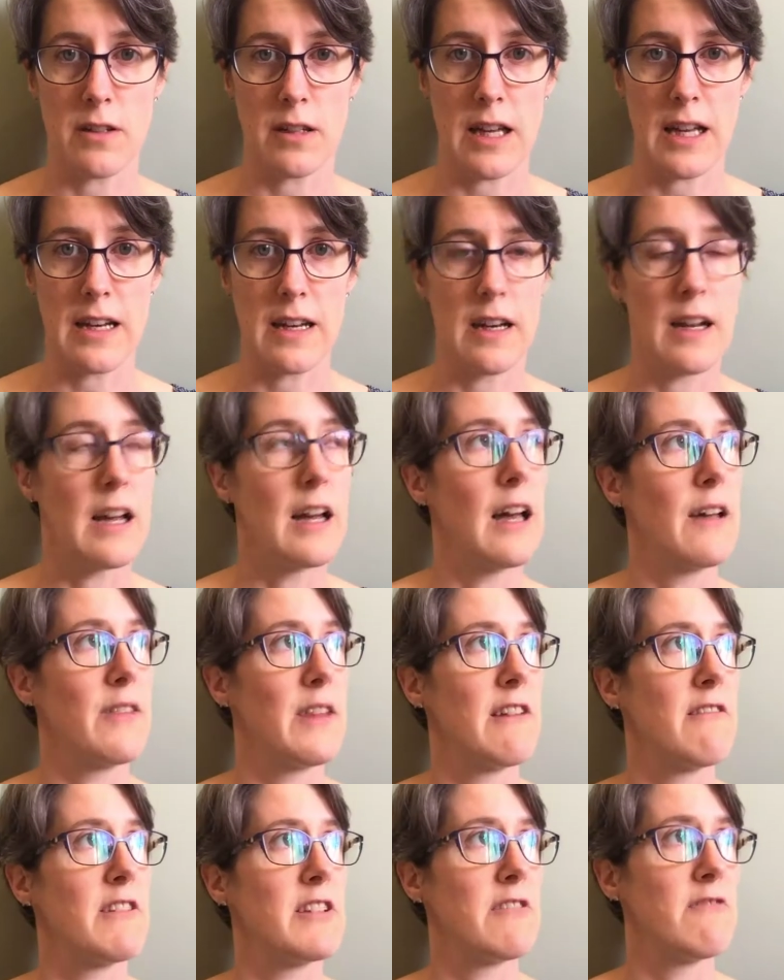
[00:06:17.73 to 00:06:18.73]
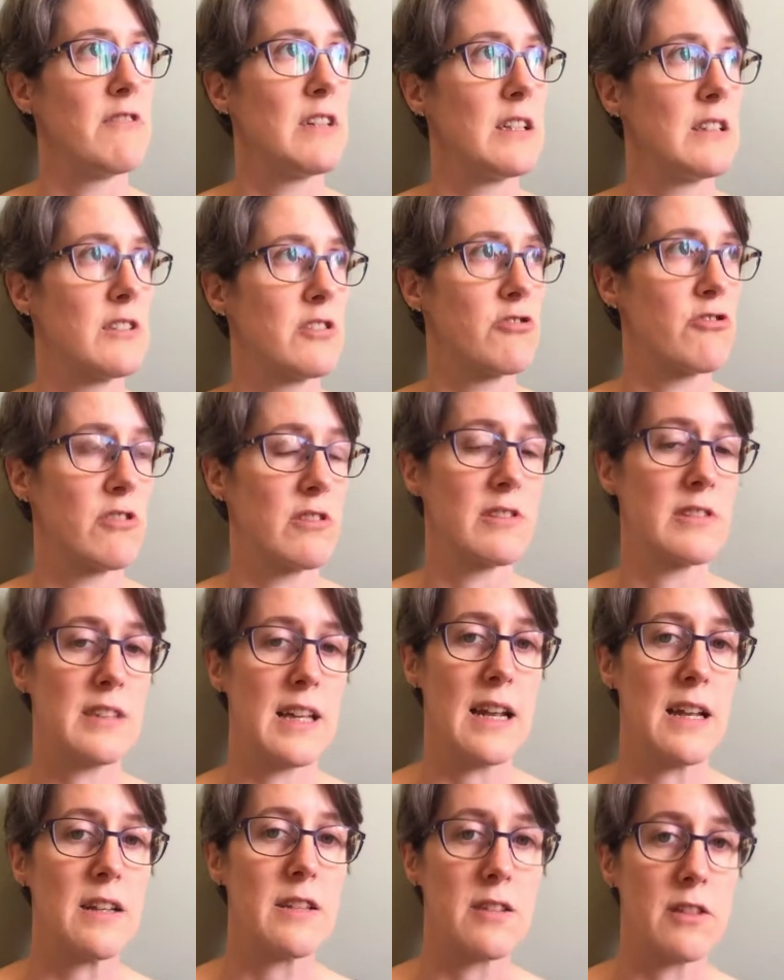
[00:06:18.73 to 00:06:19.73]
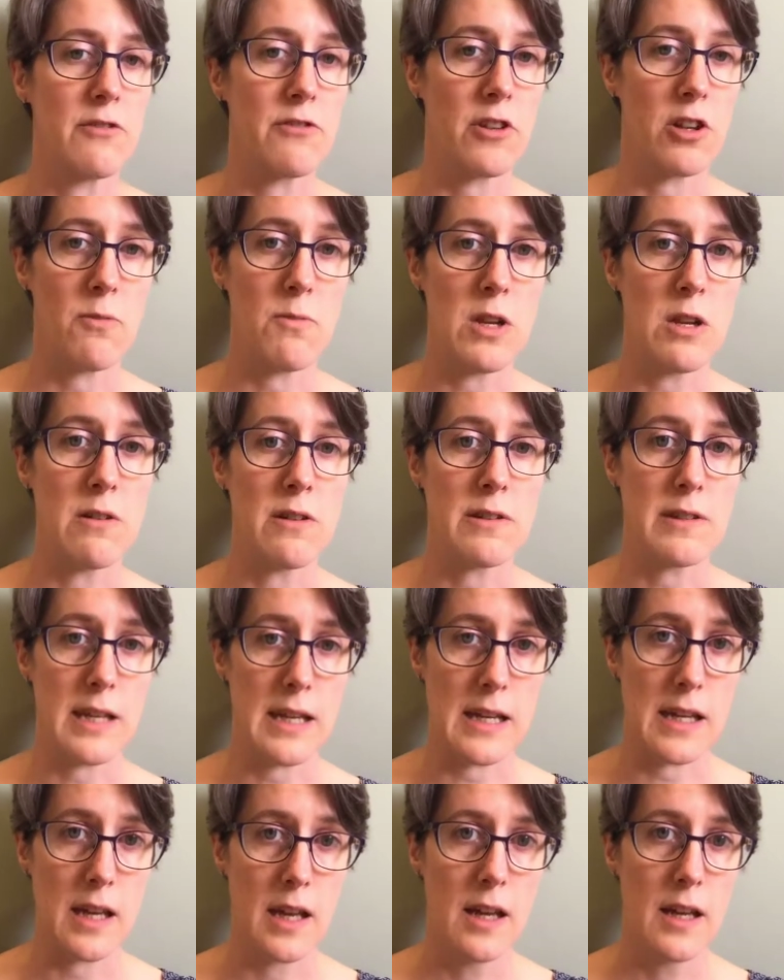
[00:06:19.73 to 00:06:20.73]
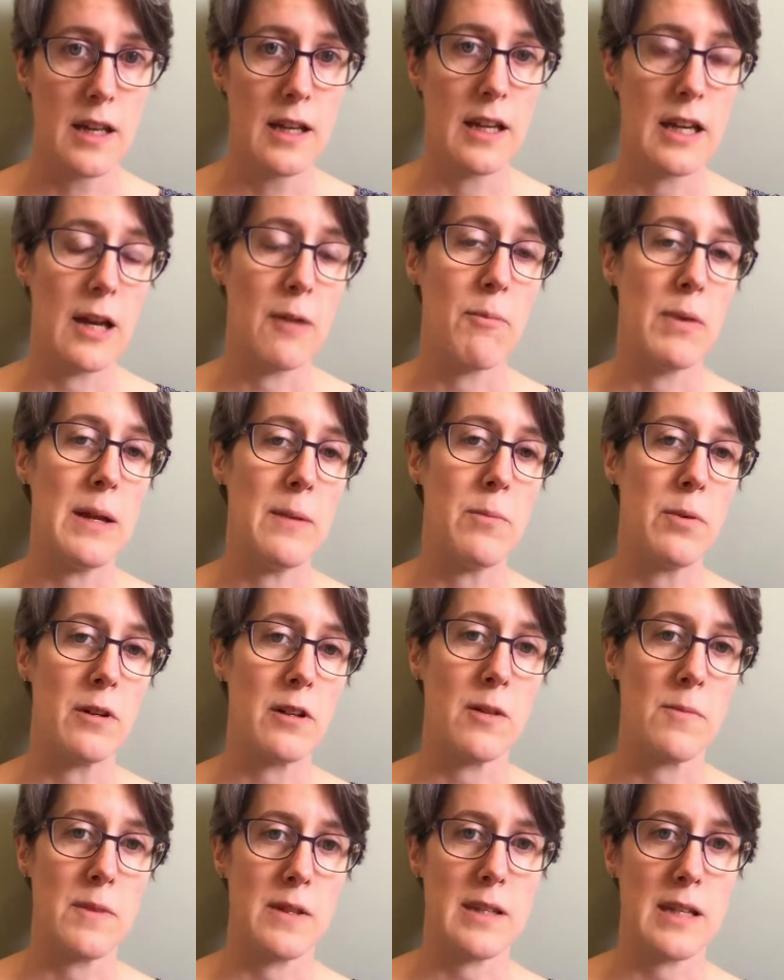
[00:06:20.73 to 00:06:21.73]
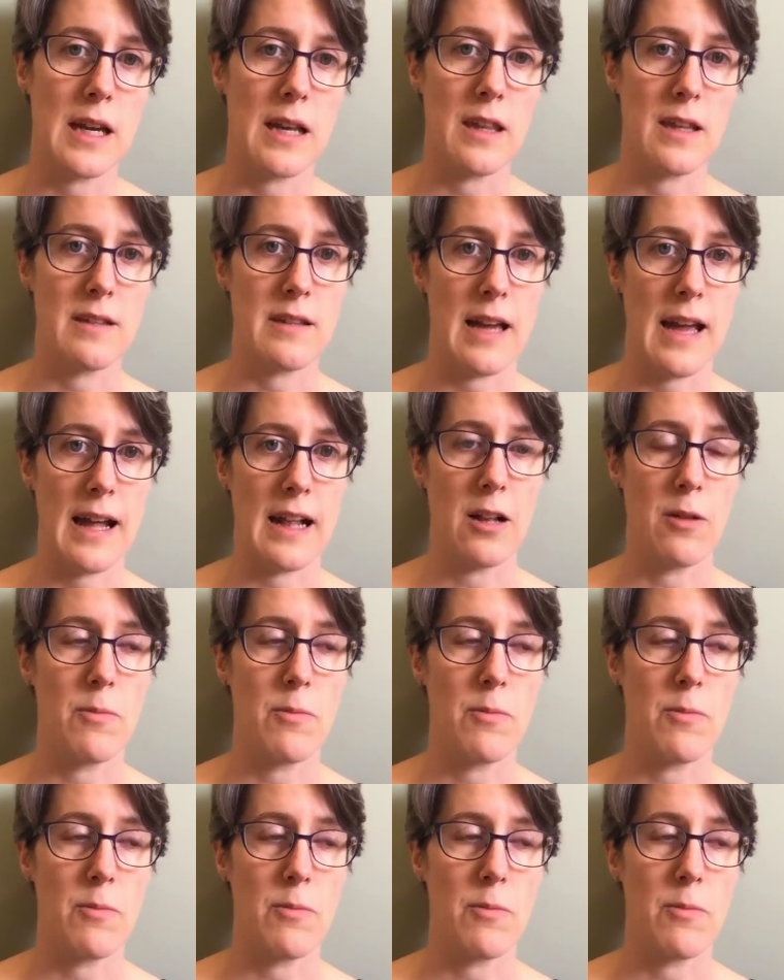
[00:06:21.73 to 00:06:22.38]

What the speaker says: and there is a real strong sense of community and people coming together to help.